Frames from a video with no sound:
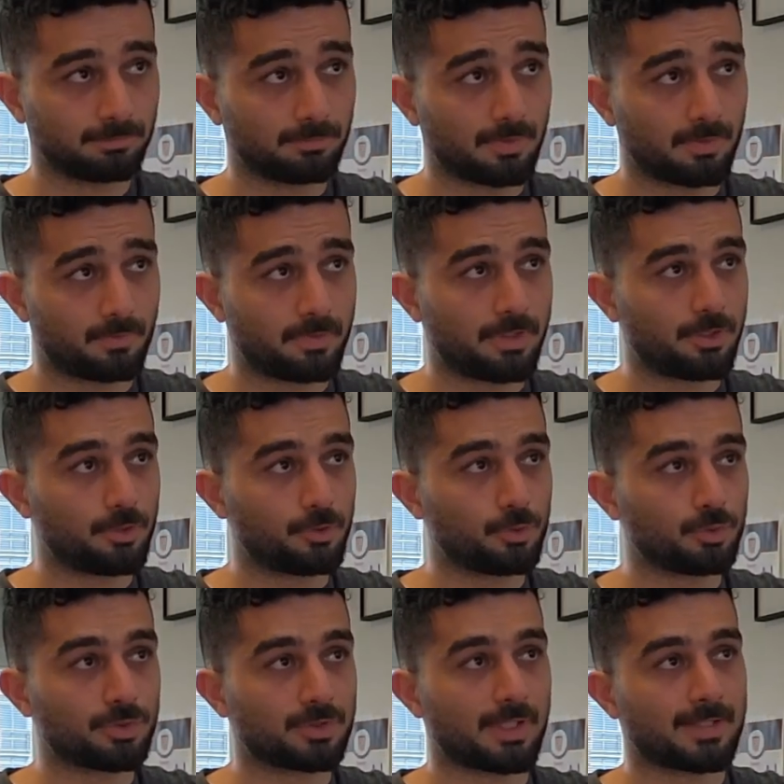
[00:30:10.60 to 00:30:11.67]
We
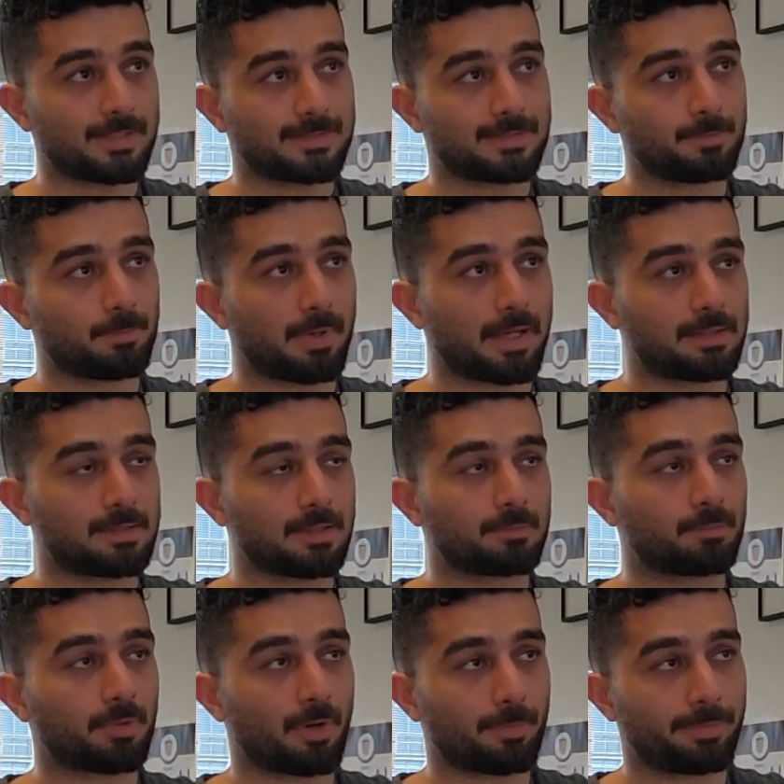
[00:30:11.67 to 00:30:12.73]
use
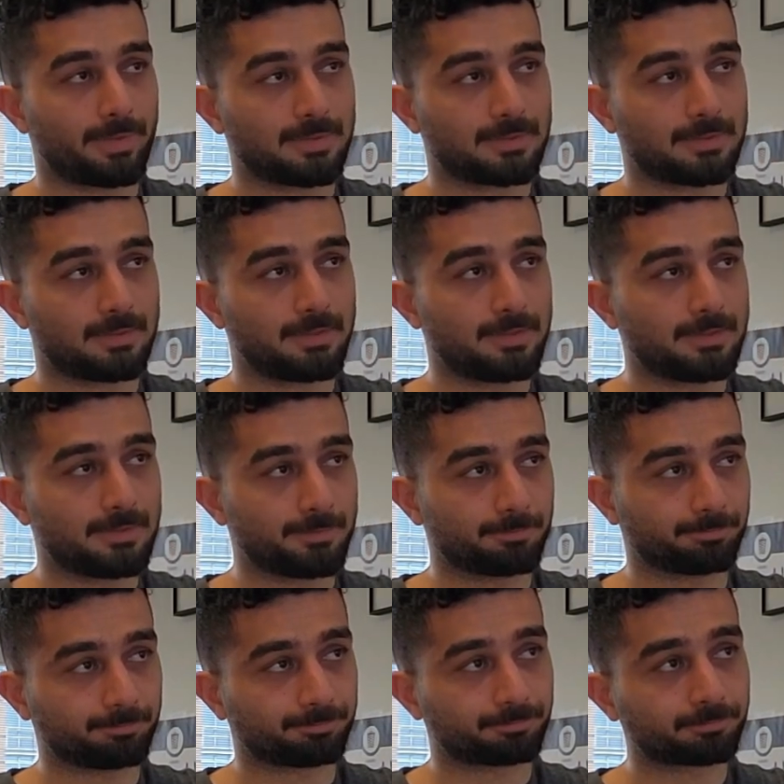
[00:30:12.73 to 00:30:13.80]
estimated propensities
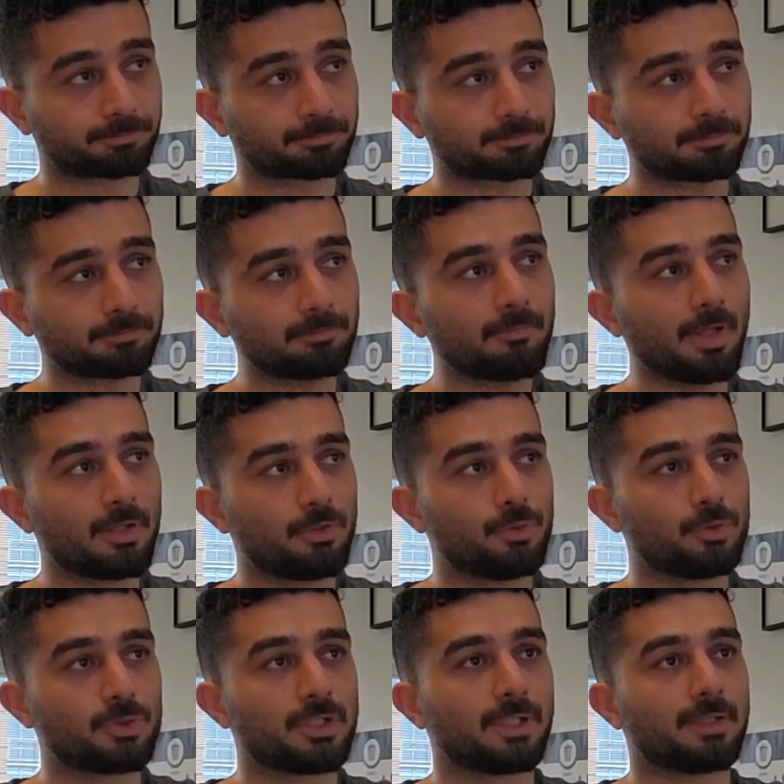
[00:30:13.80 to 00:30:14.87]

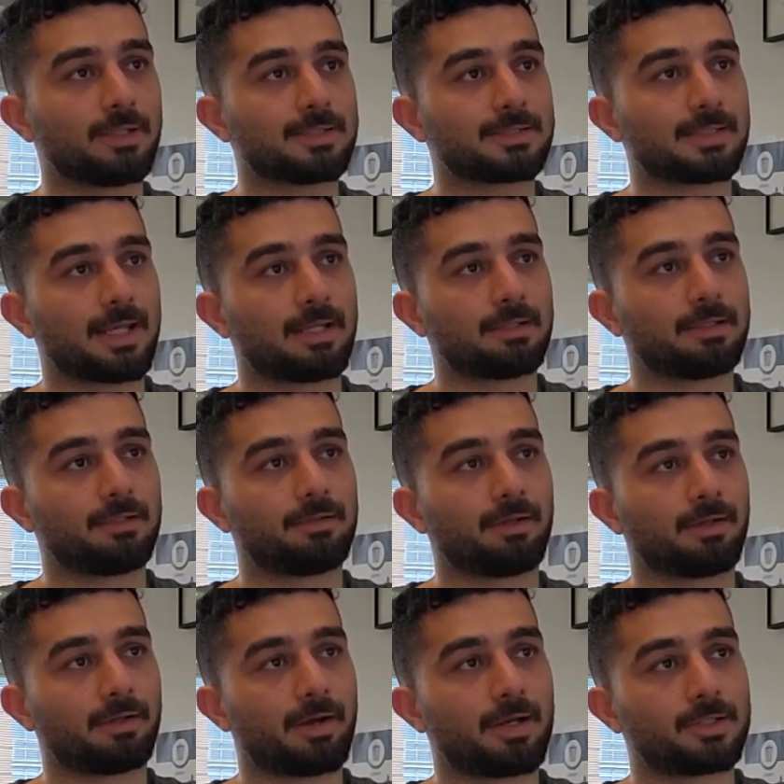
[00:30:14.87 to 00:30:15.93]
using the standard
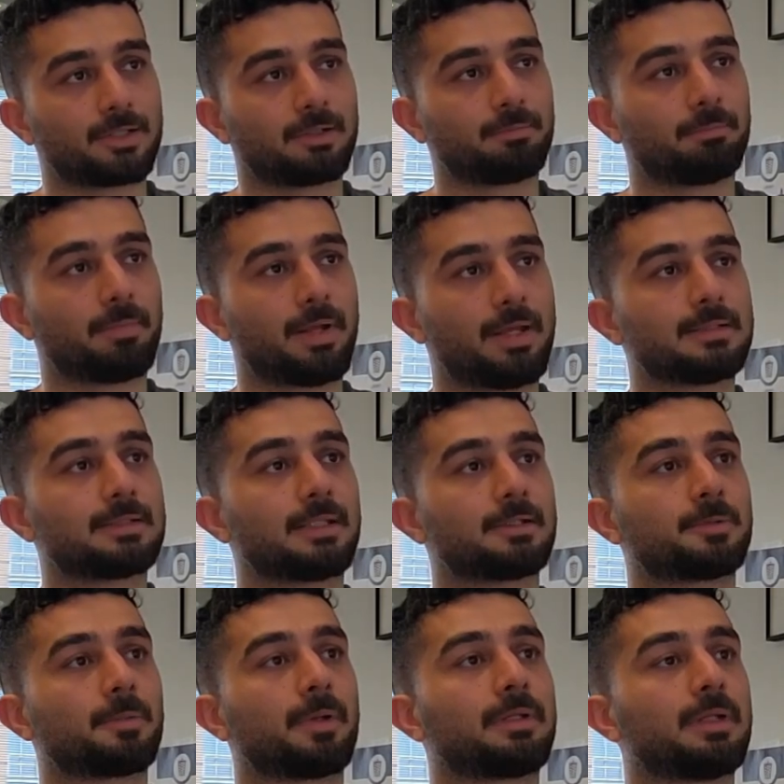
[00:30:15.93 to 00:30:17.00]
regression-based
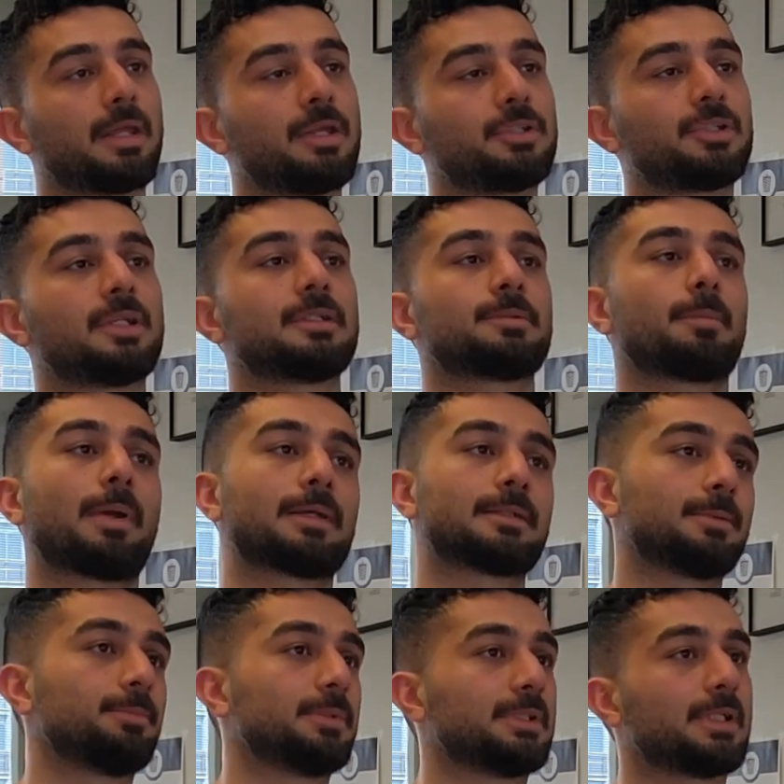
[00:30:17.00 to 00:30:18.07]
expectations
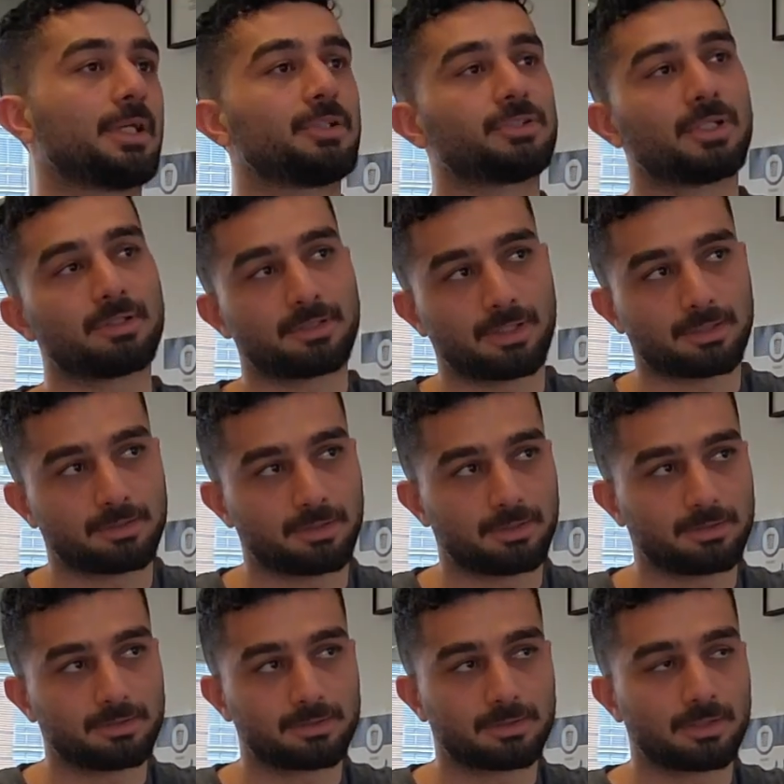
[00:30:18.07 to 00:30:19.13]
maximization techniques.